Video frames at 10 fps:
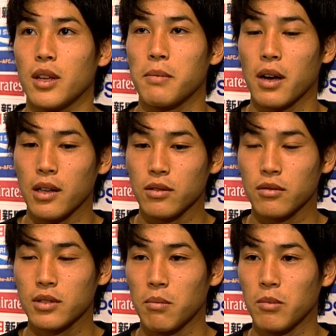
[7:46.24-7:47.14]
We are
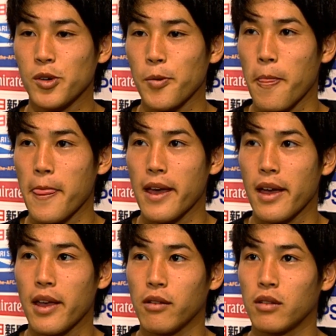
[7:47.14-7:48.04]
all aiming to
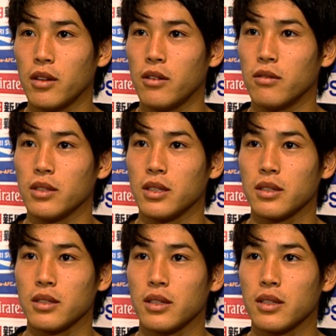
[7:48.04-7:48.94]
get into the last
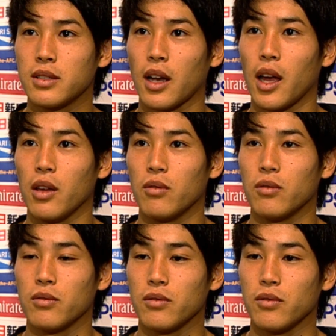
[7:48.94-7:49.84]
four of the World
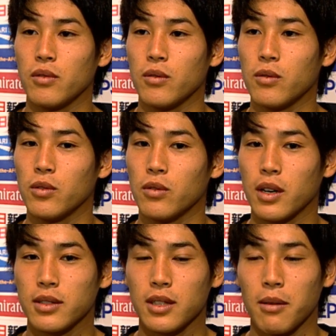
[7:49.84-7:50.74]
Cup.
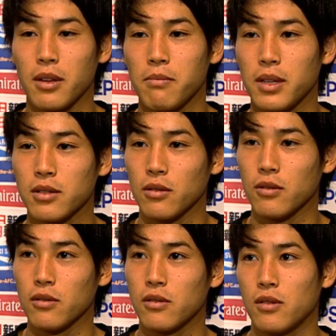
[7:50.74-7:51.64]
If we do this, we will
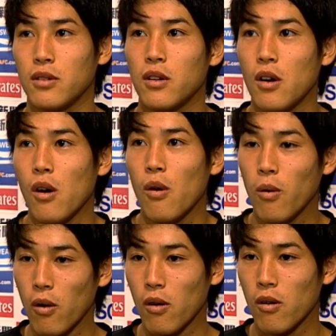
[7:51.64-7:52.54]
surprise the
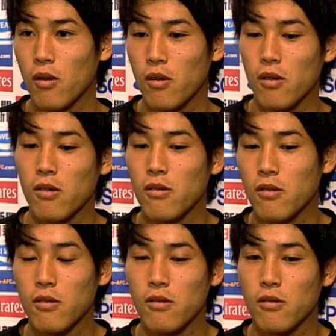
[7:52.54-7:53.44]
world. But
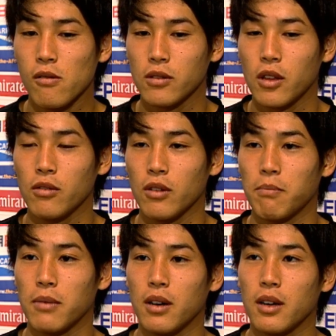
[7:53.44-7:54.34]
everyone in the squad
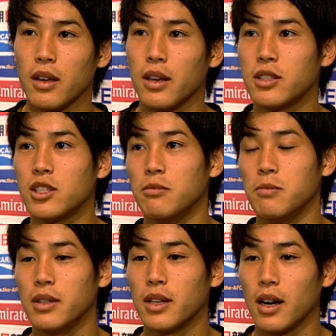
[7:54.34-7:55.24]
has this
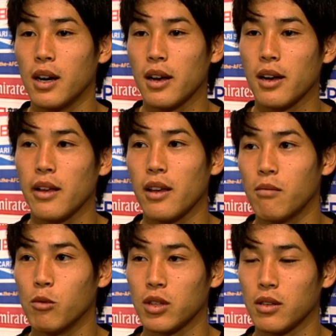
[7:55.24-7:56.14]
target and believes
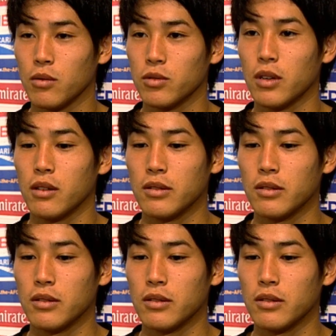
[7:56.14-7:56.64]
we can do it.